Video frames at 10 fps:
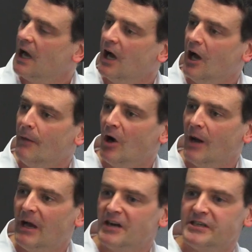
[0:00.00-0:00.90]

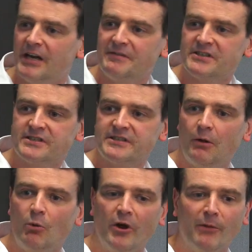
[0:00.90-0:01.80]
I'm actually going to have to
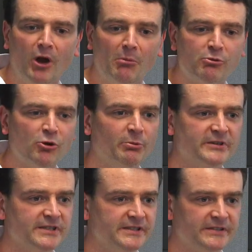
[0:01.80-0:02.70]
sell one of my properties